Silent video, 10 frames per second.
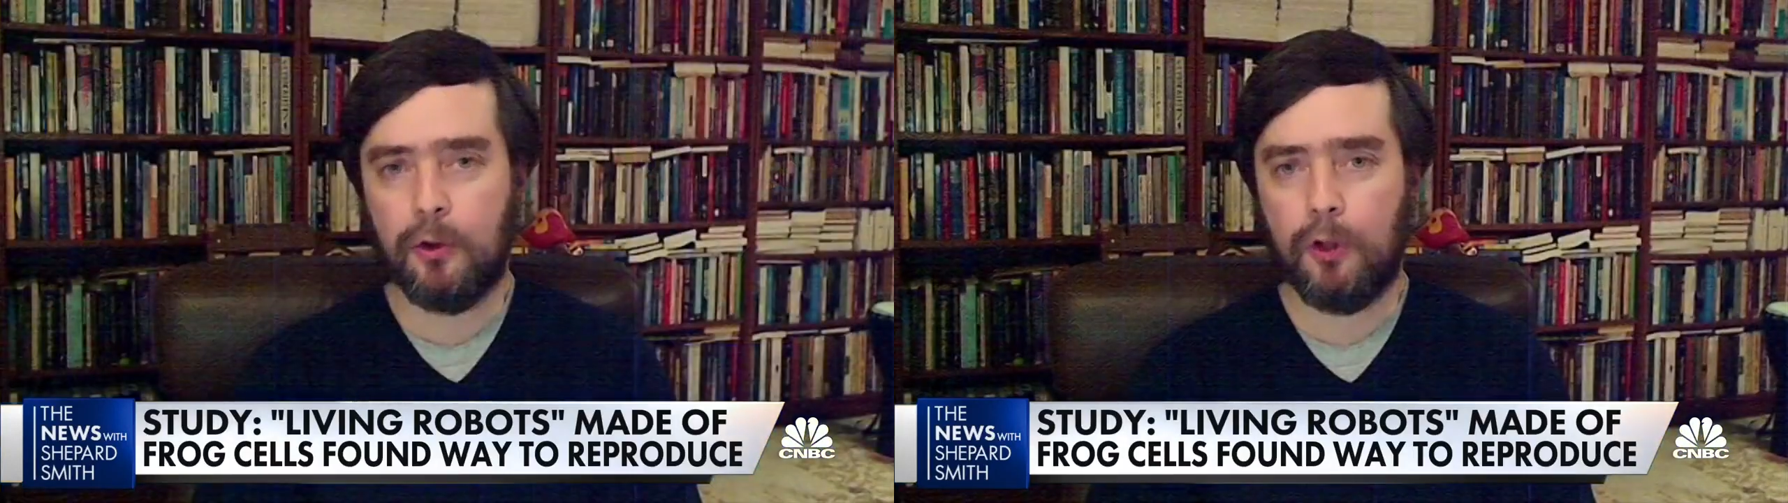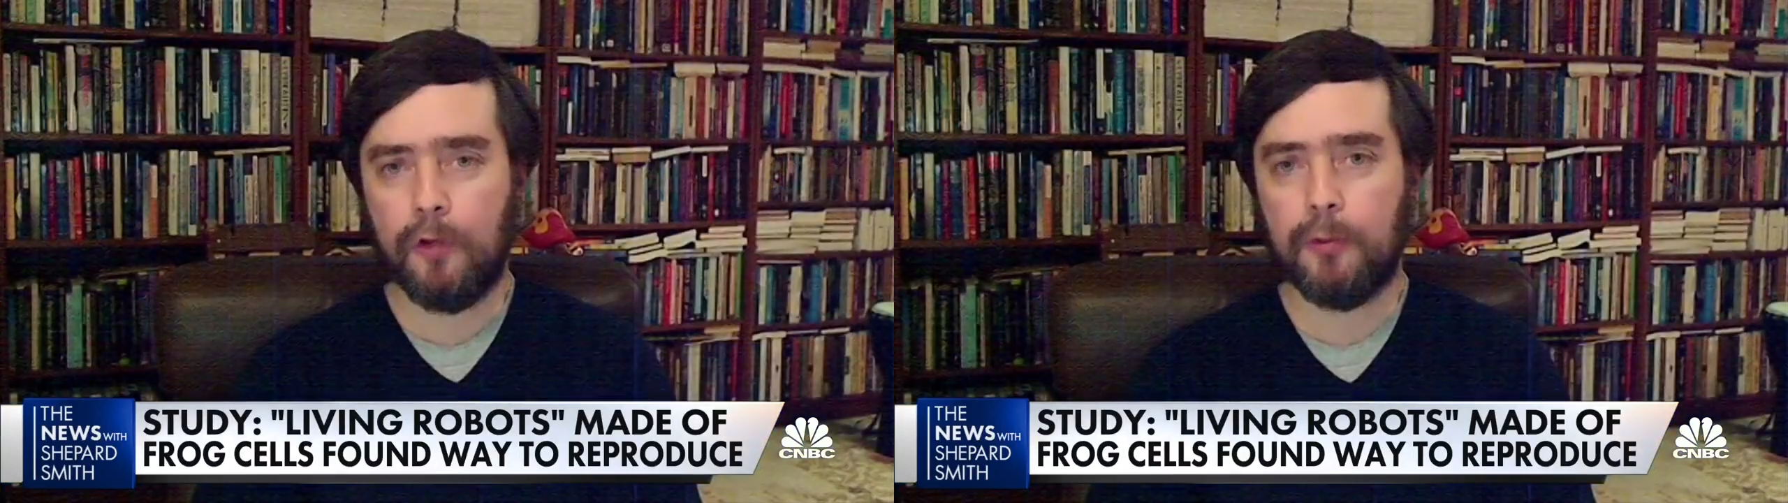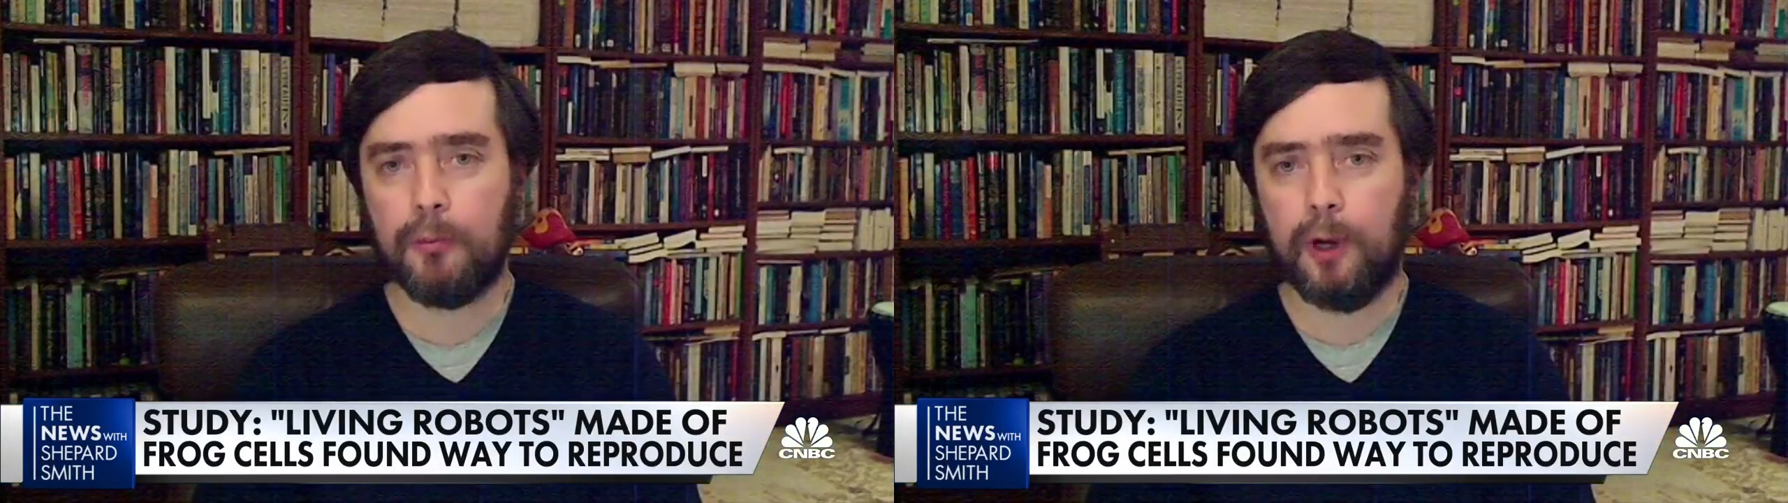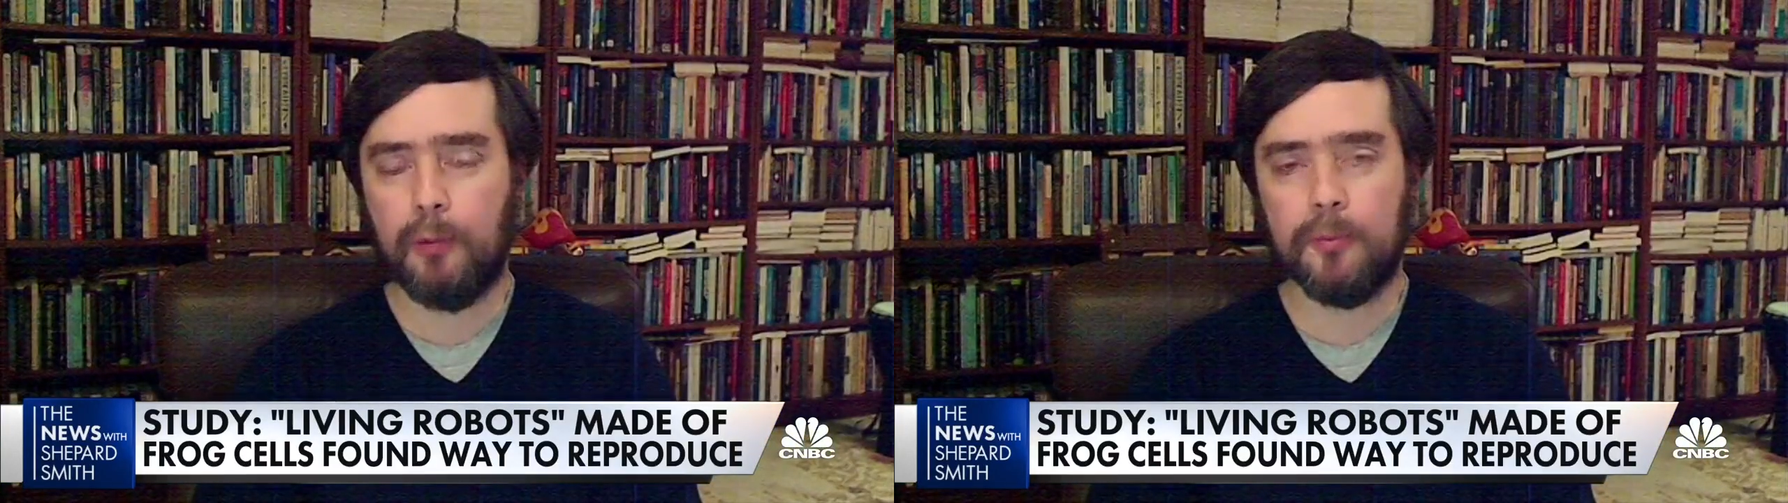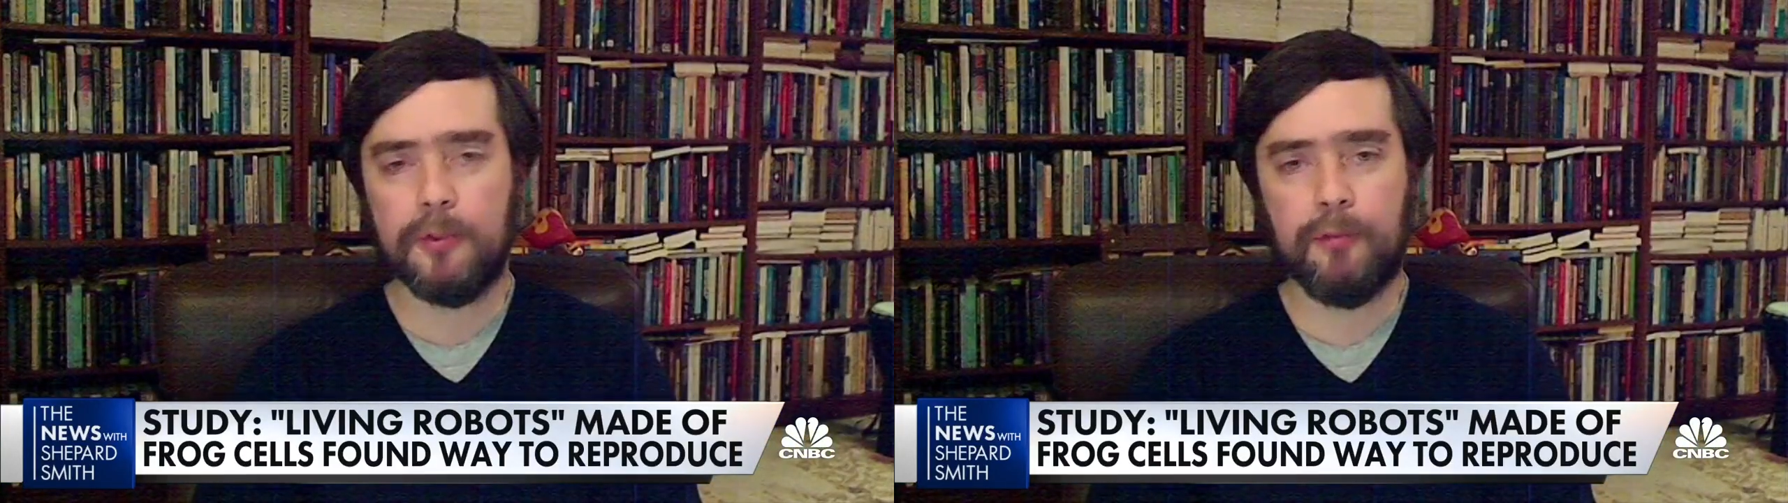all of the
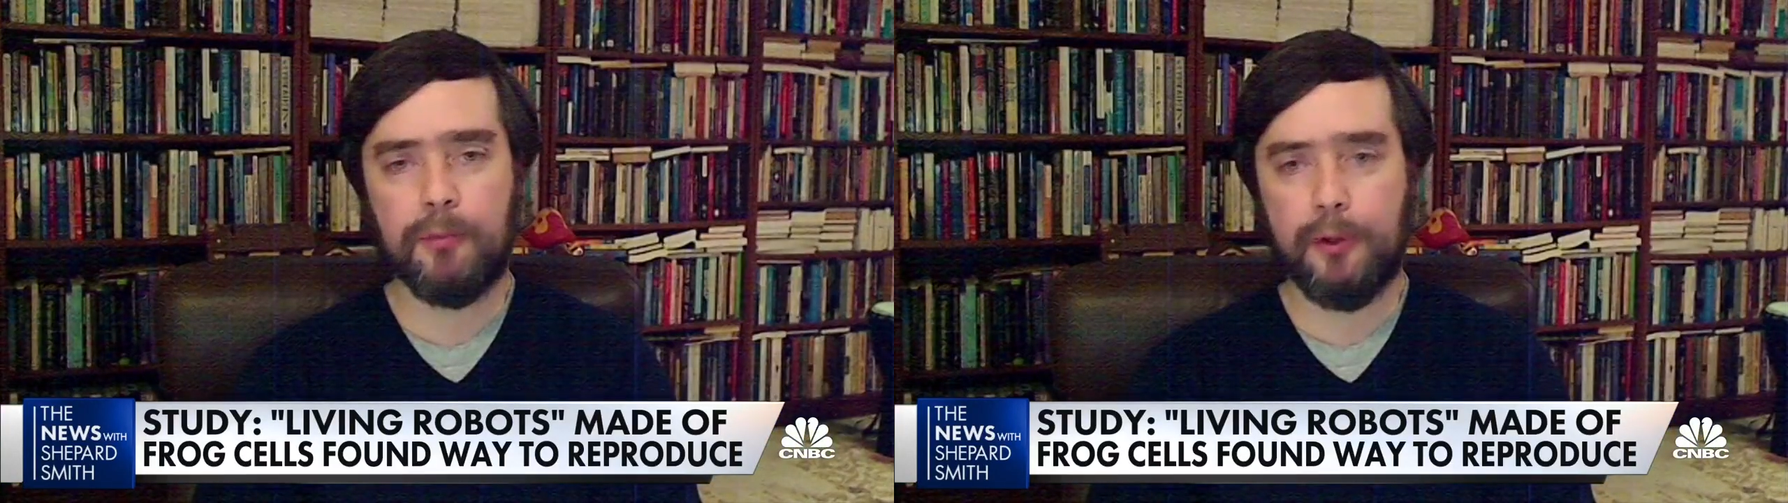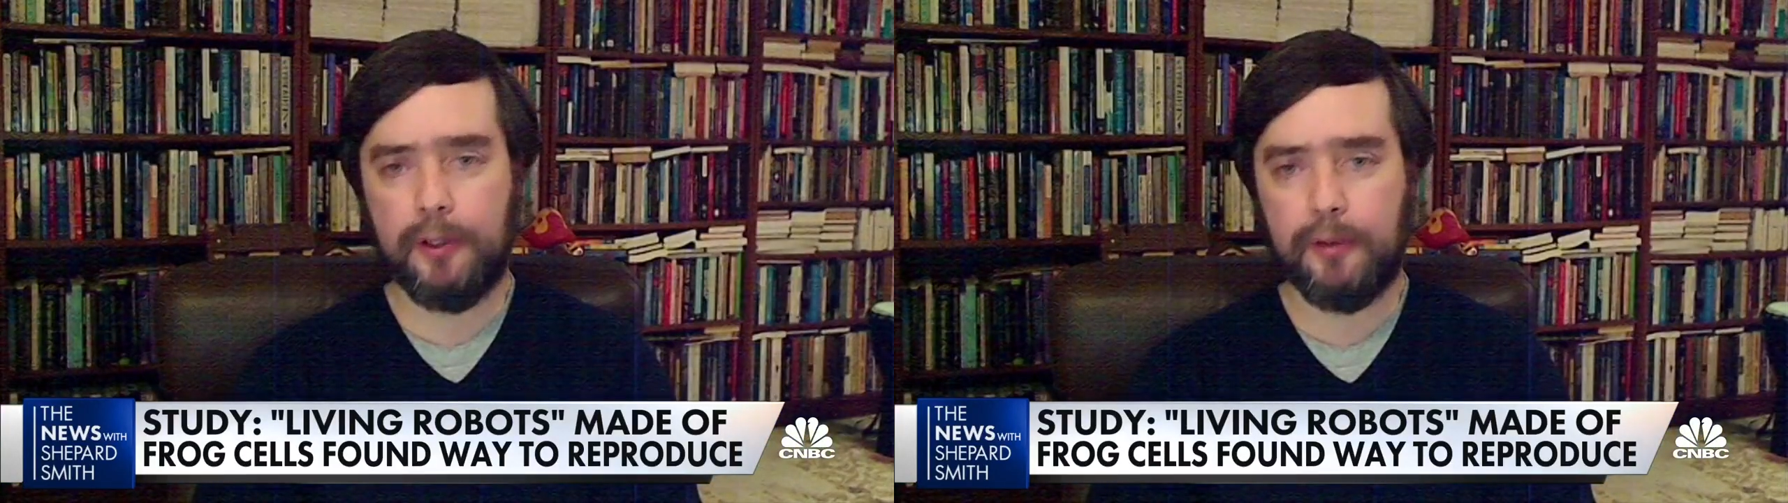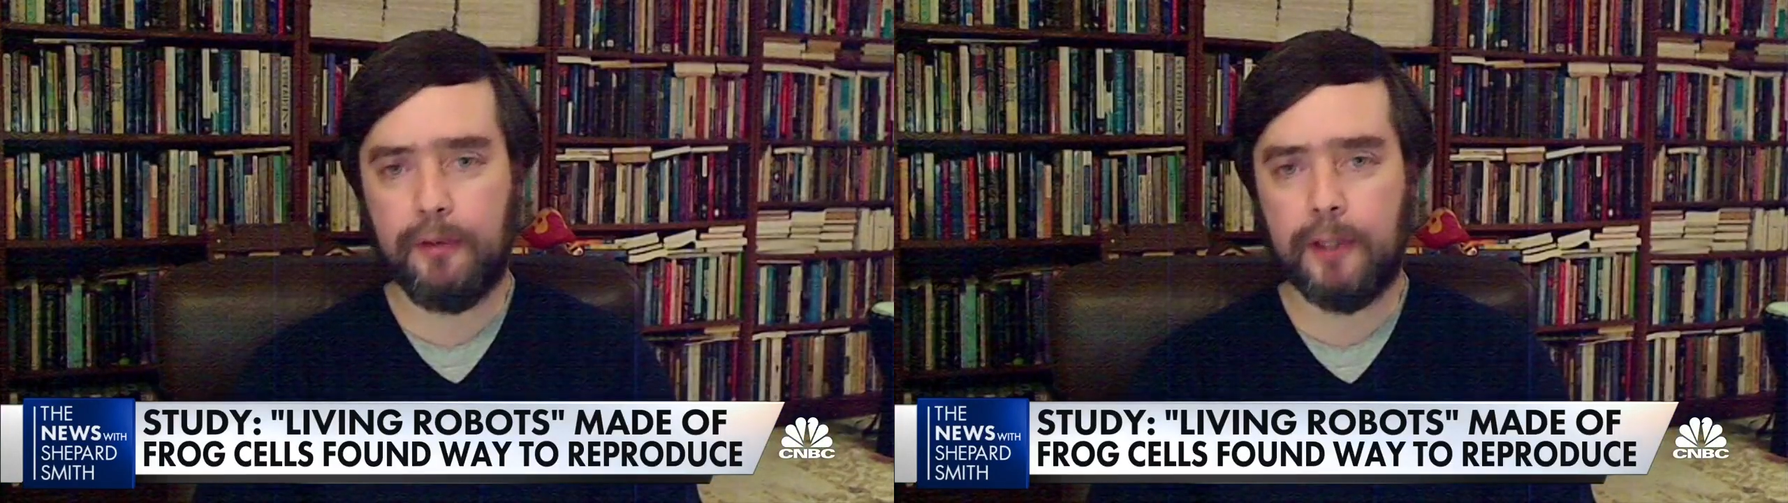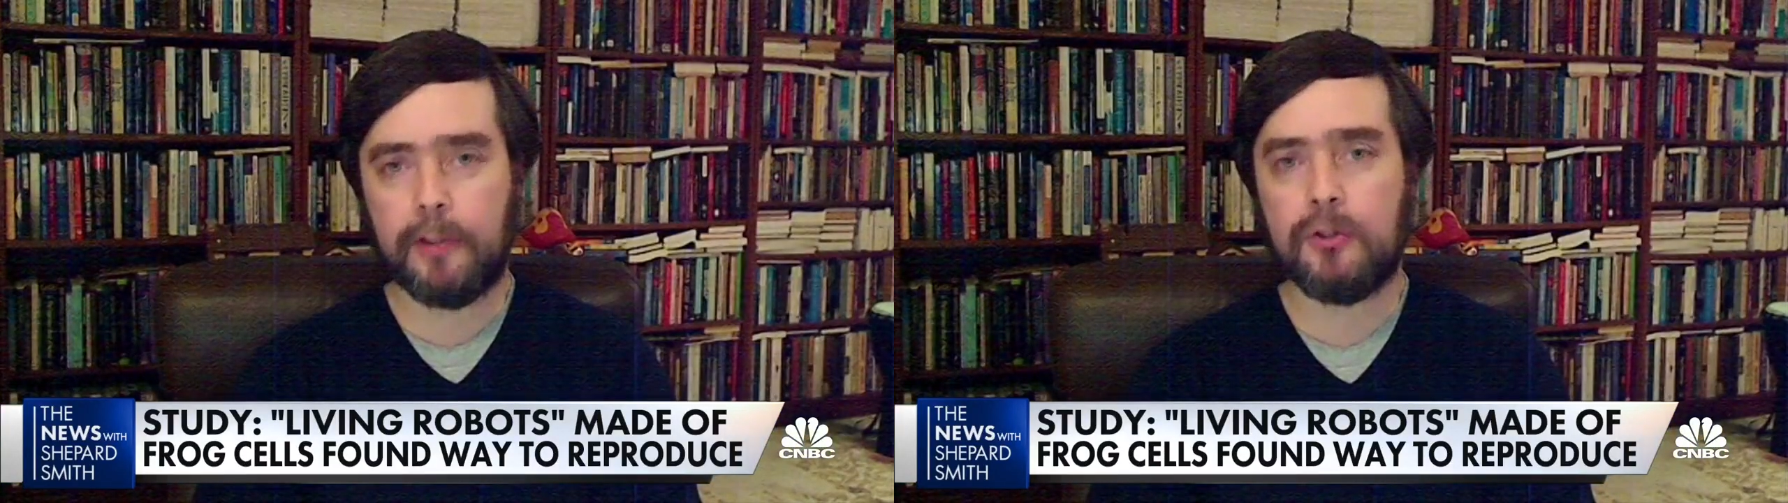problems of birth defects,